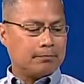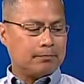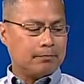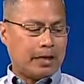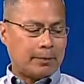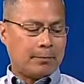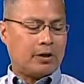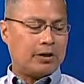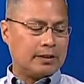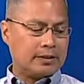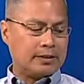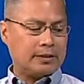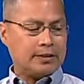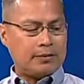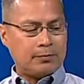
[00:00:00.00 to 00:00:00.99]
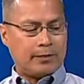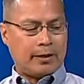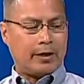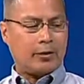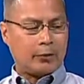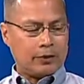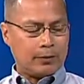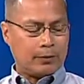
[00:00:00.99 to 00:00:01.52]
Mike Martin. He's my
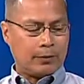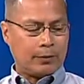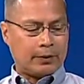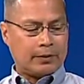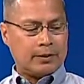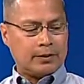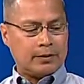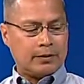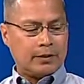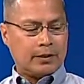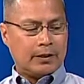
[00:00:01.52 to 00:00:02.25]
original partner,